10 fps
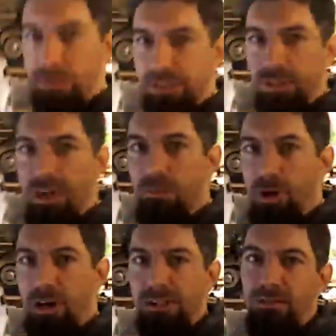this is an
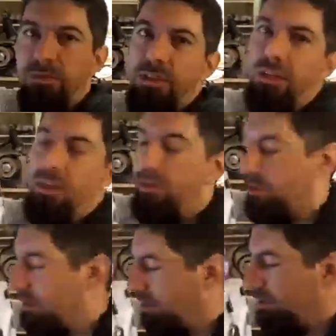unboxing video,
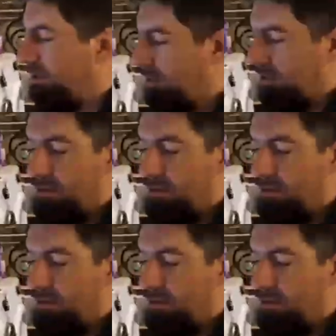because